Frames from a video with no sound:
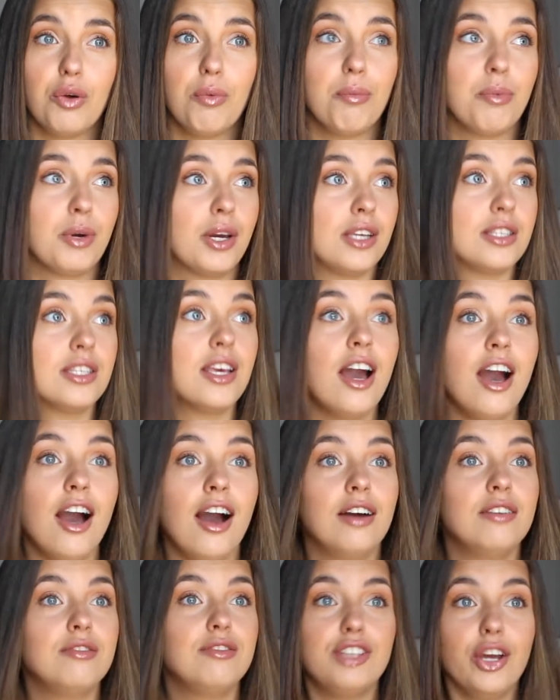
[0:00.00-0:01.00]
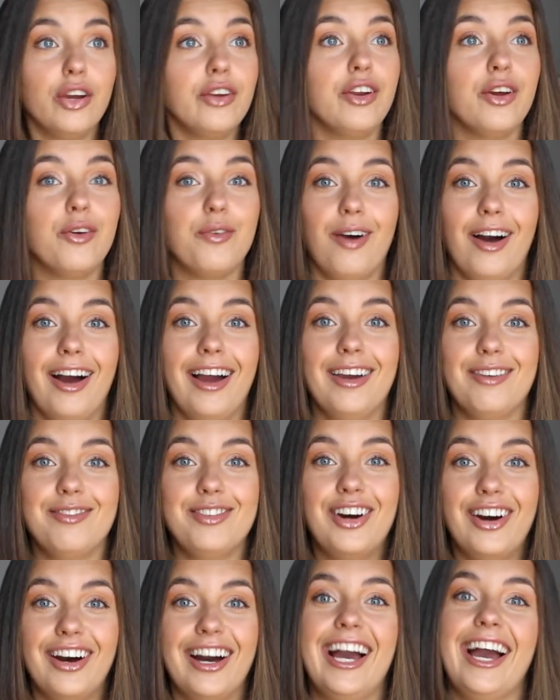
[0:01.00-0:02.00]
on, because don't know why, I'm
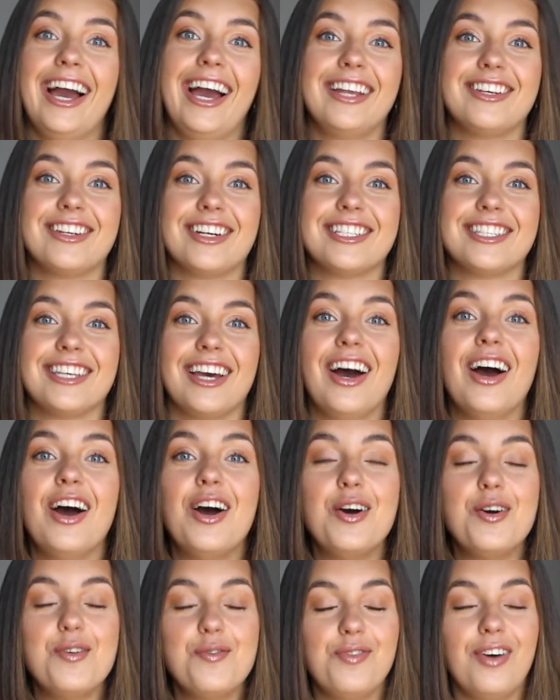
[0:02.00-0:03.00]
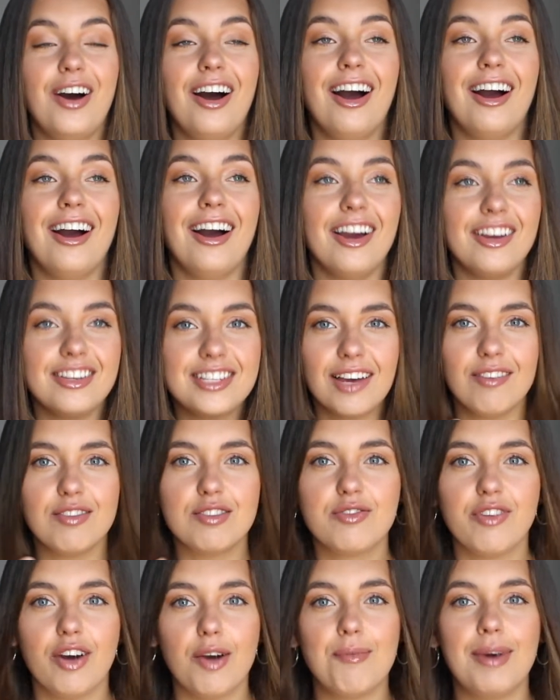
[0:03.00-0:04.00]
not a hairdresser, but I tend
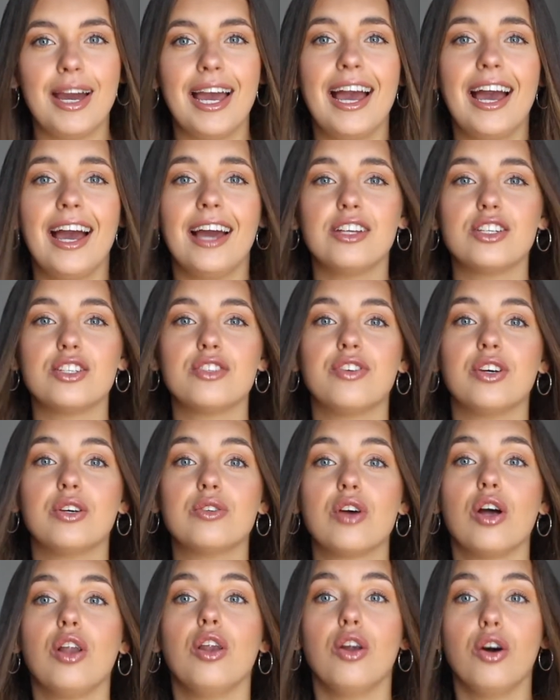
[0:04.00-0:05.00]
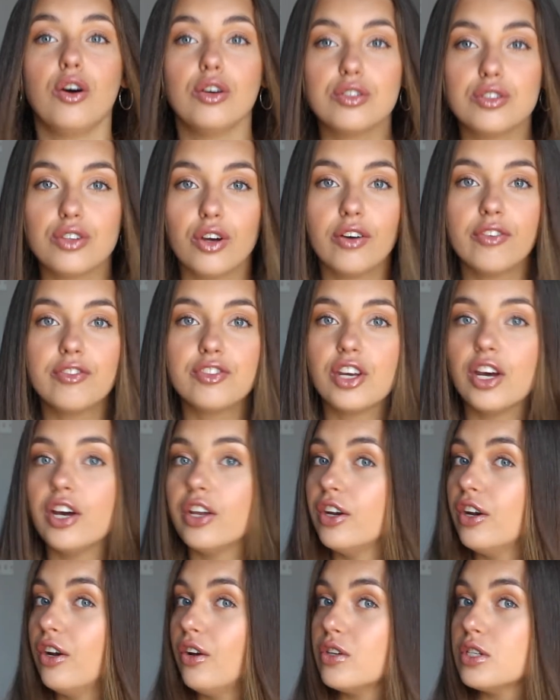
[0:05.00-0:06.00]
to find my hair just feels a lot softer
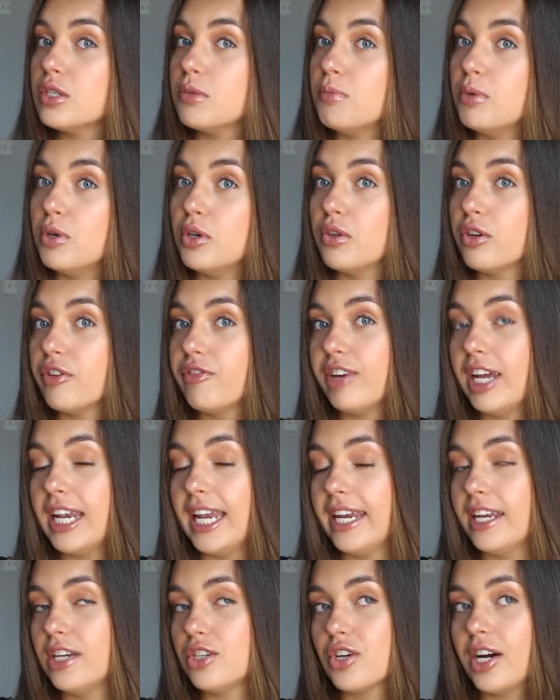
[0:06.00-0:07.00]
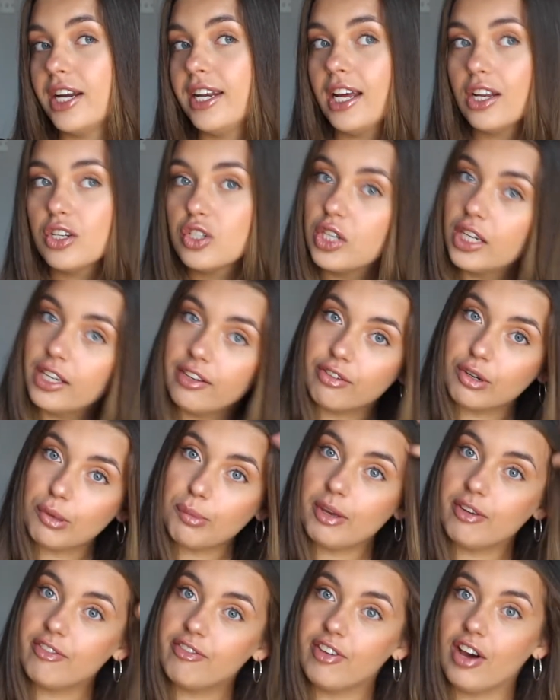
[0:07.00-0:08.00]
and a lot smoother if I let it dry naturally for a
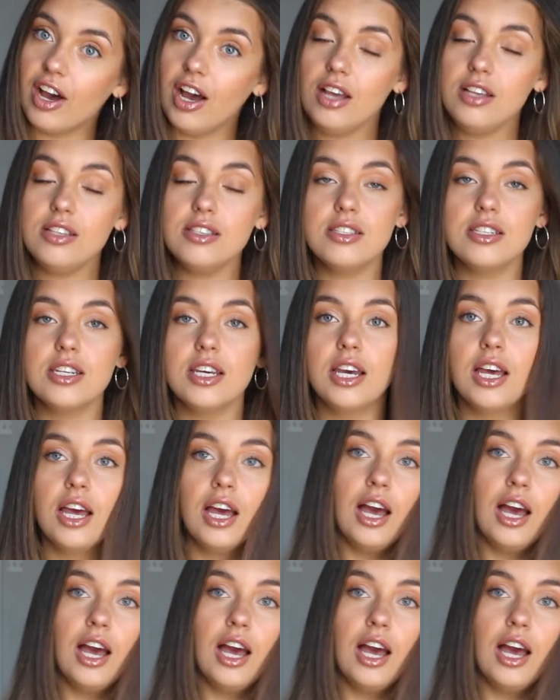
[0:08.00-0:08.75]
bit first.